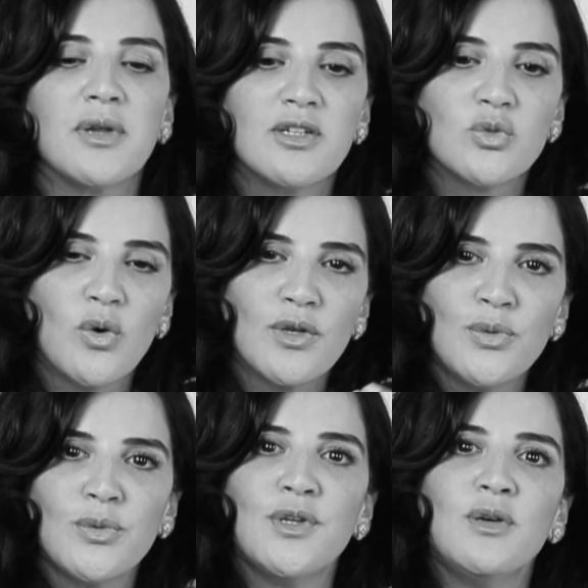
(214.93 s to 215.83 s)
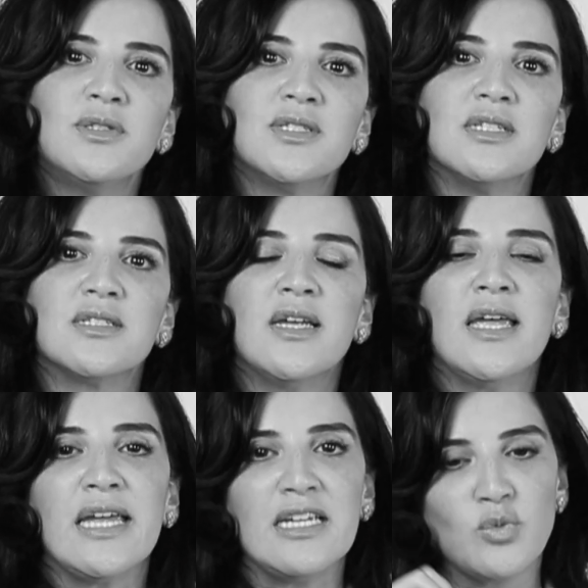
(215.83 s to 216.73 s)
Because what you'll notice
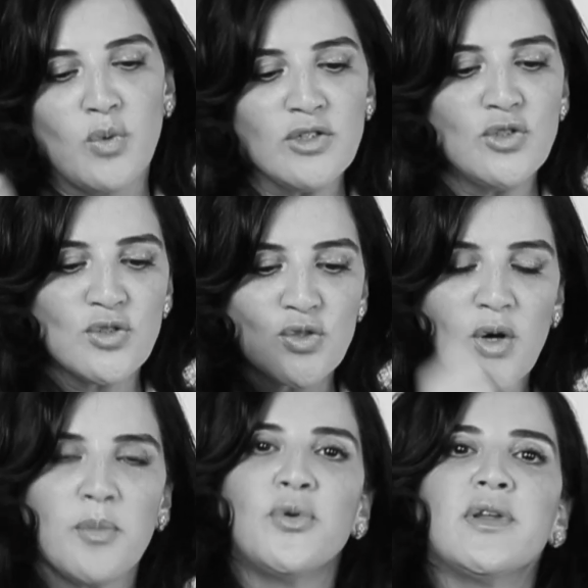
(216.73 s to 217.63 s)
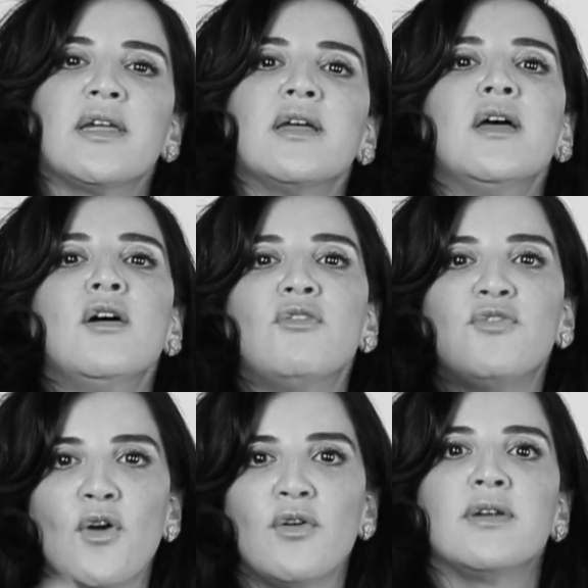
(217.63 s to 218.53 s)
is once you stop putting
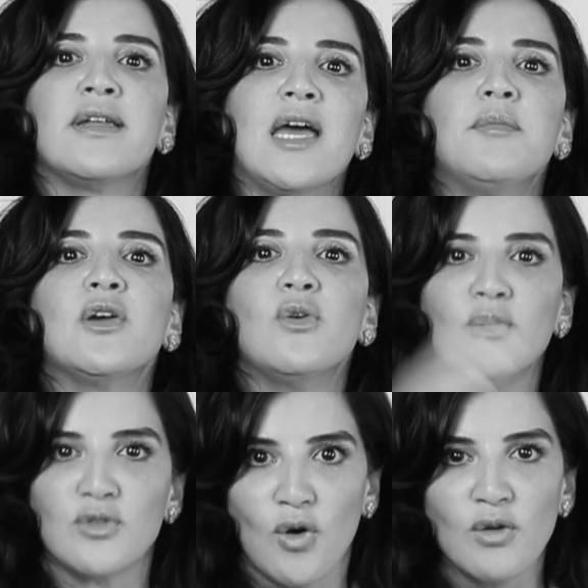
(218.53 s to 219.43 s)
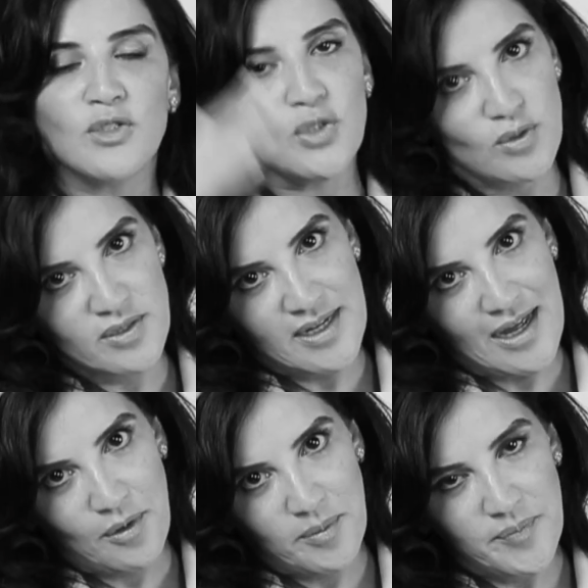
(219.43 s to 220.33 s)
foreign chemicals onto your
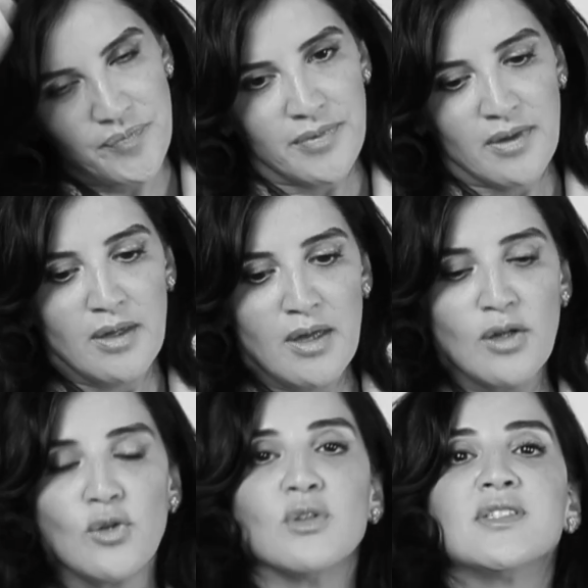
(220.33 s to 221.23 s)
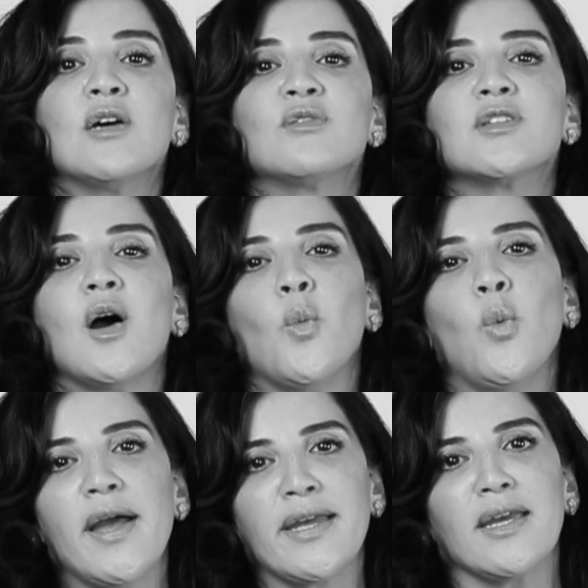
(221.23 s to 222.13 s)
scalp, your cells start
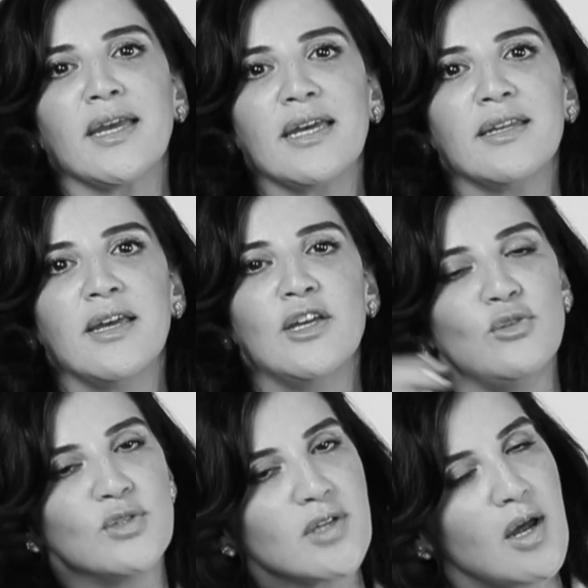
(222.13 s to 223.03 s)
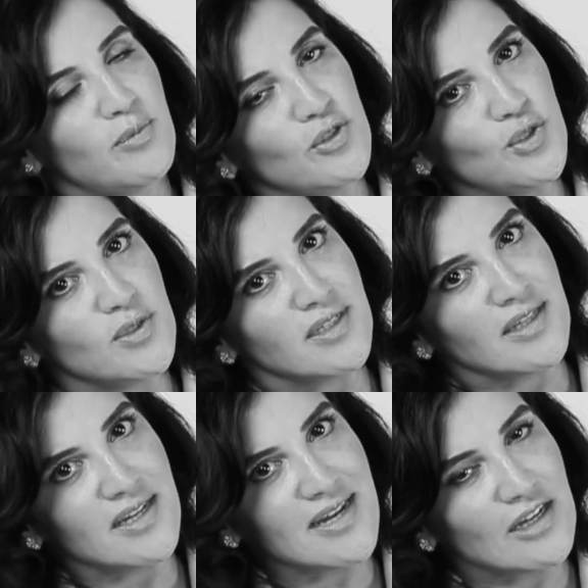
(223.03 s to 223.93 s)
working again and you start producing
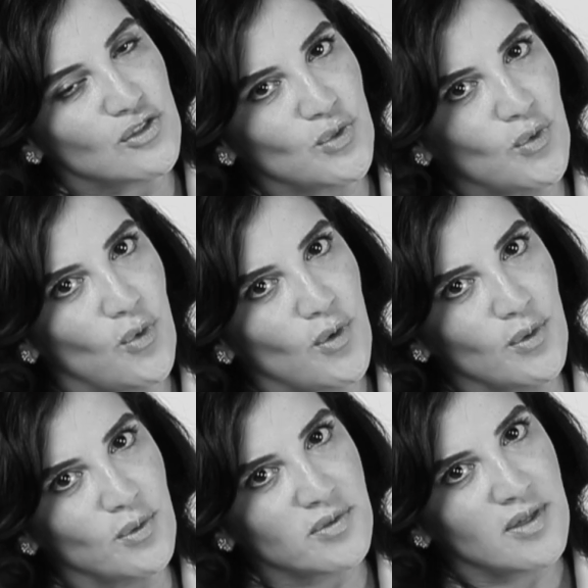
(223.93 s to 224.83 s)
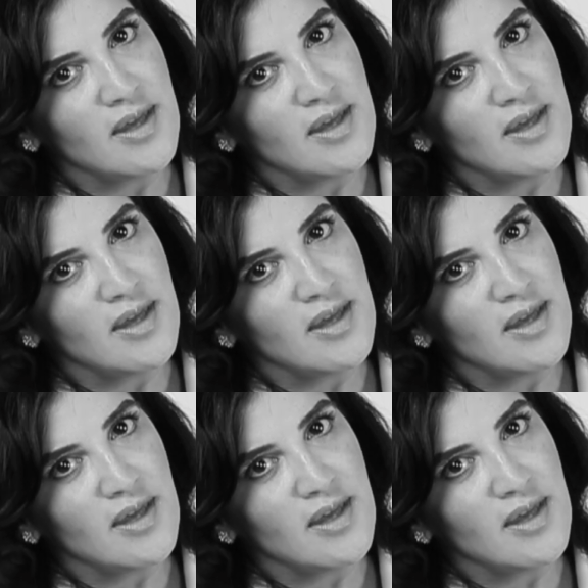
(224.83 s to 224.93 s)
the natural oils